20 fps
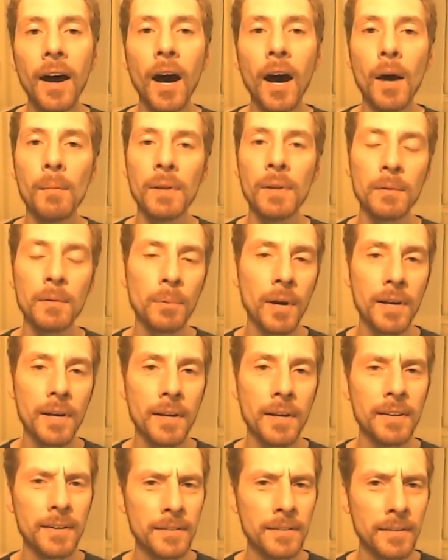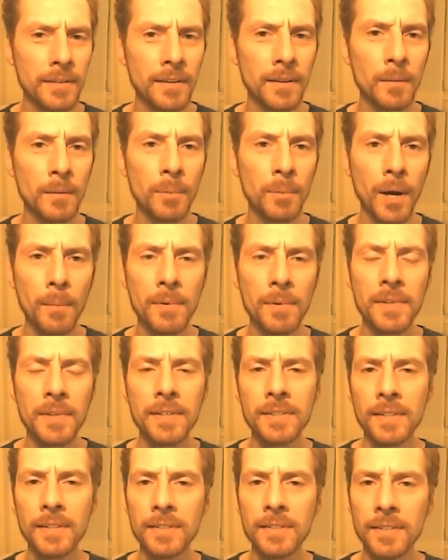And the problem with
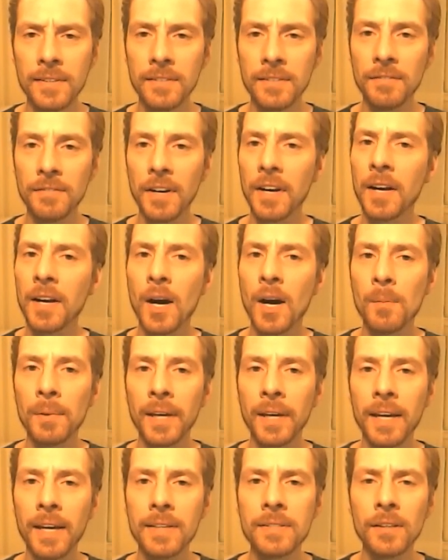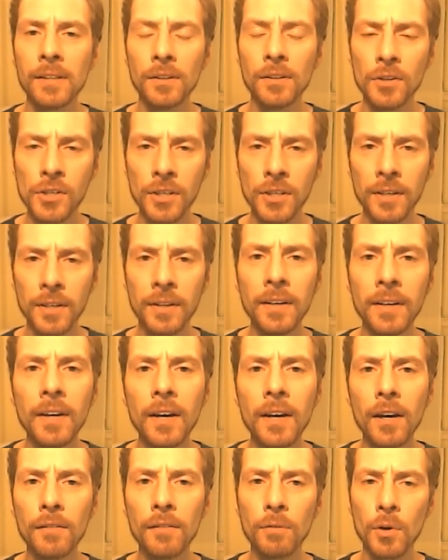this is it's a very complicated solution,
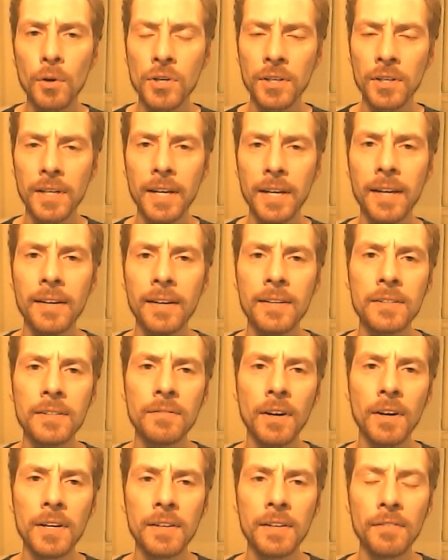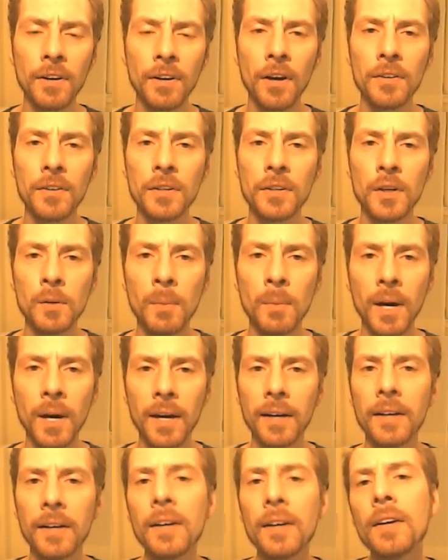unfortunately, and it's very difficult to
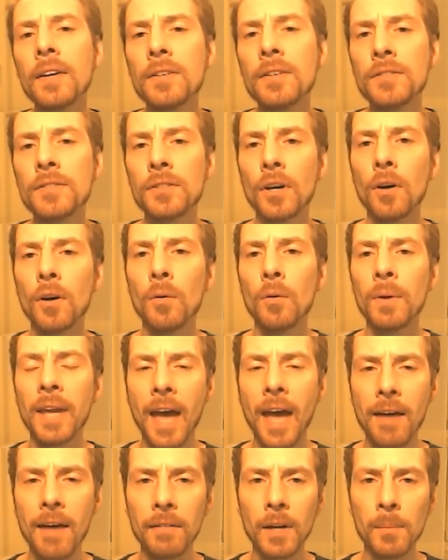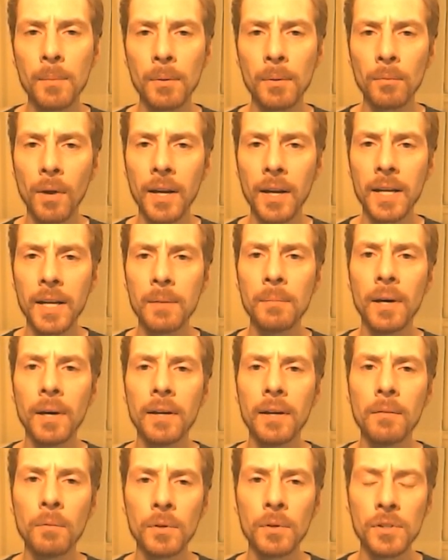debug. So we have it up and running,
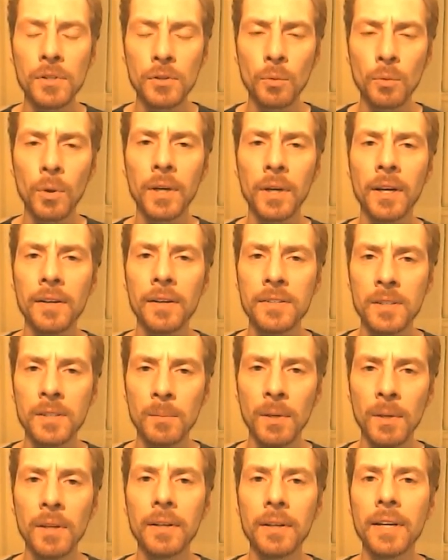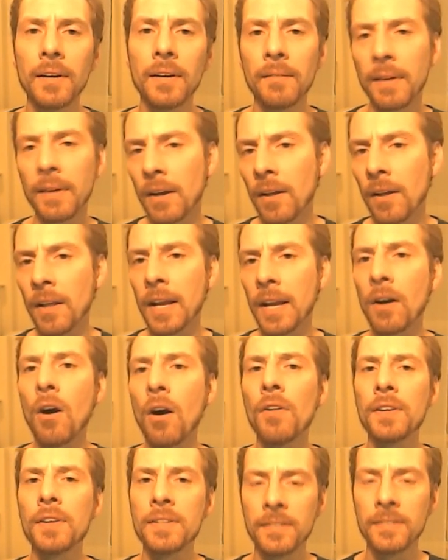but we're just working on the stability. I mean, like
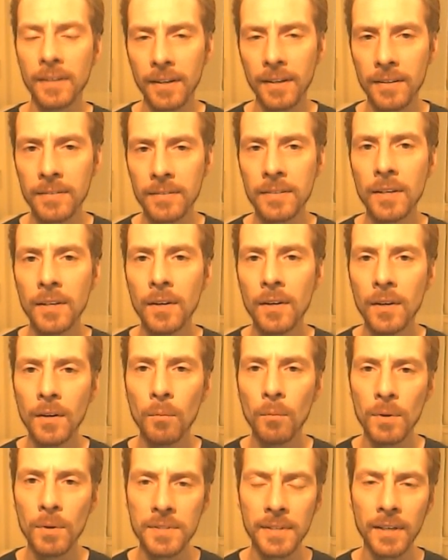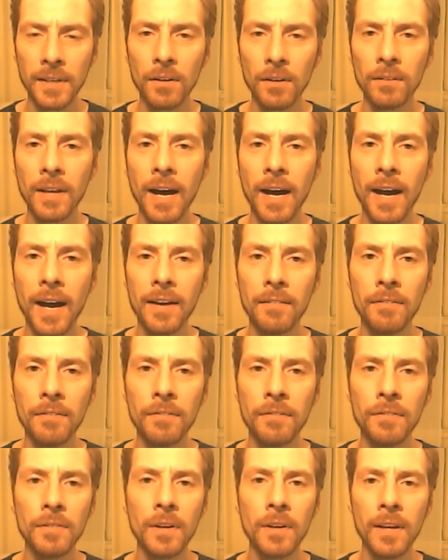all these things, once they go
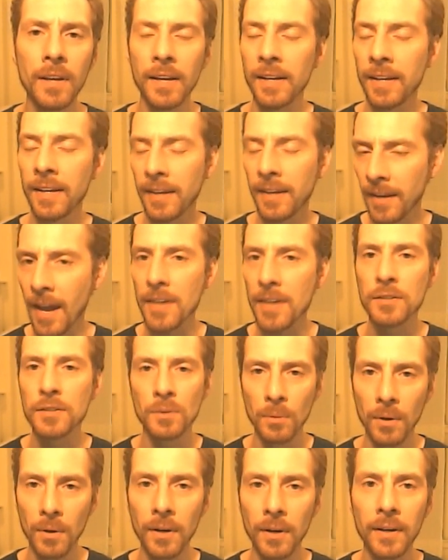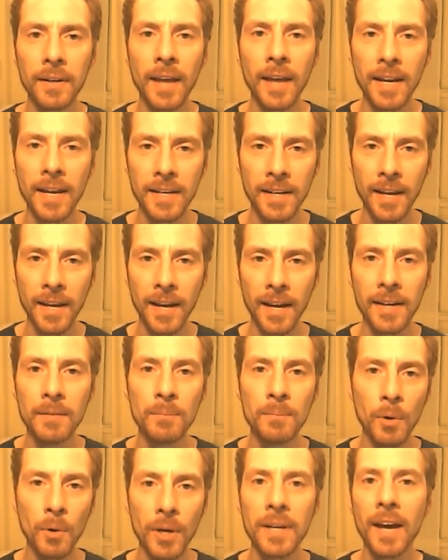live, it has to work
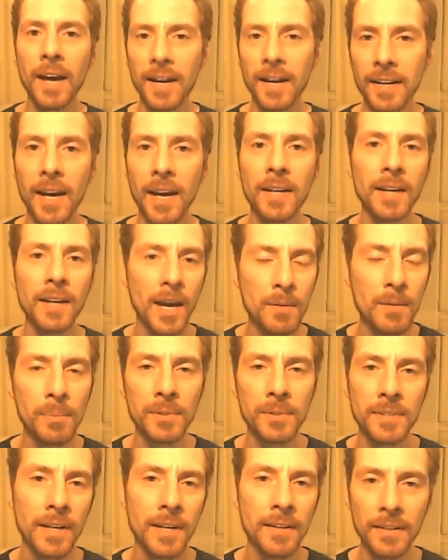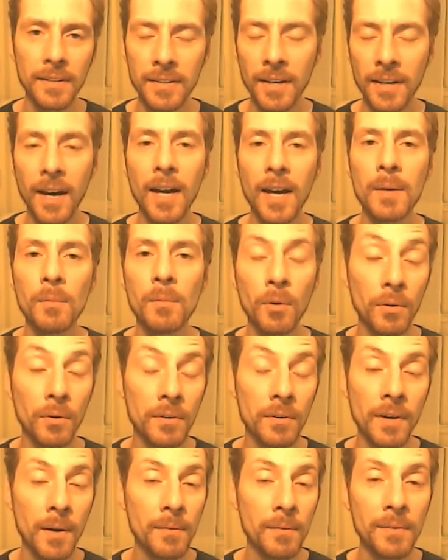99.999% of the time,
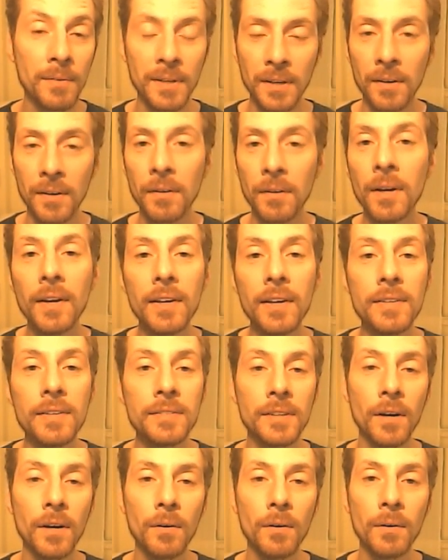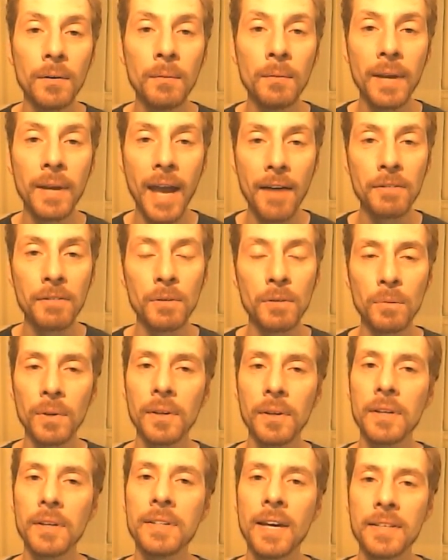or so we have to
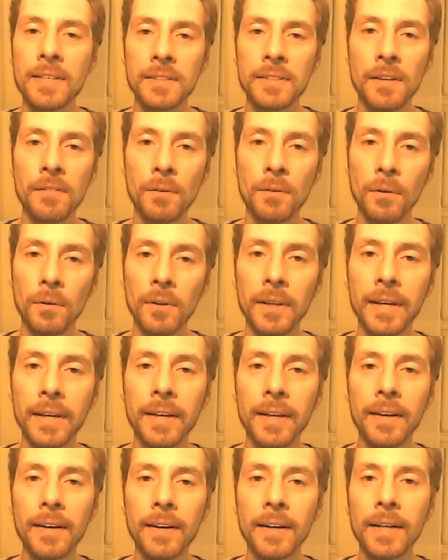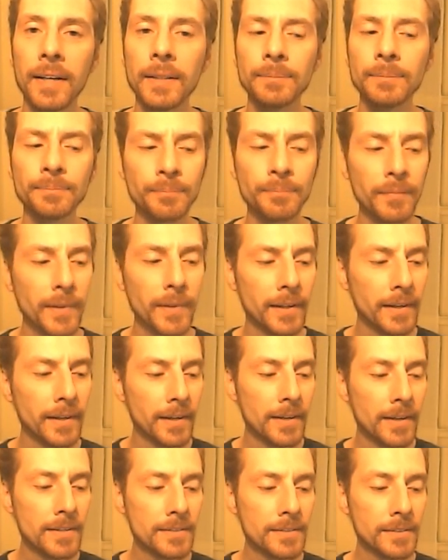really test it thoroughly.
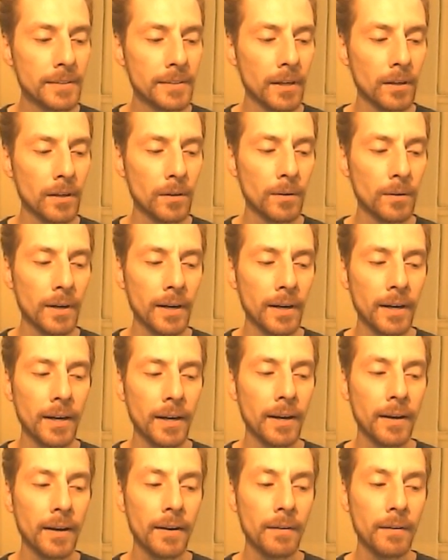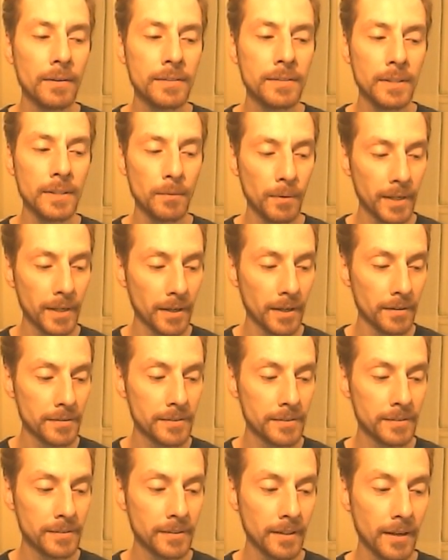So let's see what else.